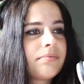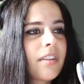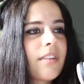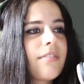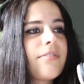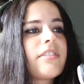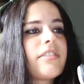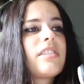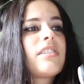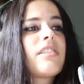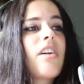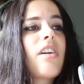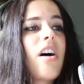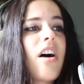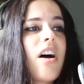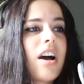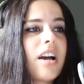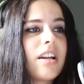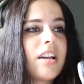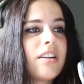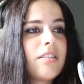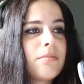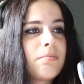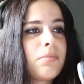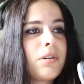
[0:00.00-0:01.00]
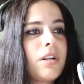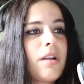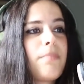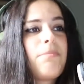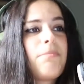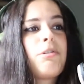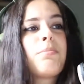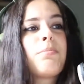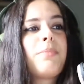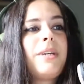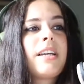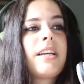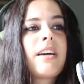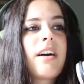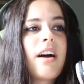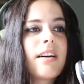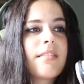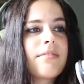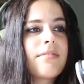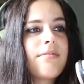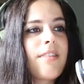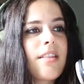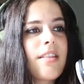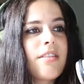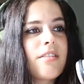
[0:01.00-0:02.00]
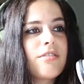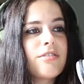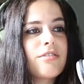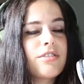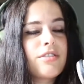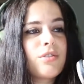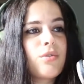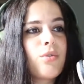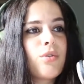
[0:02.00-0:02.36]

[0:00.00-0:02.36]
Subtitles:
facade or put up your peacock feathers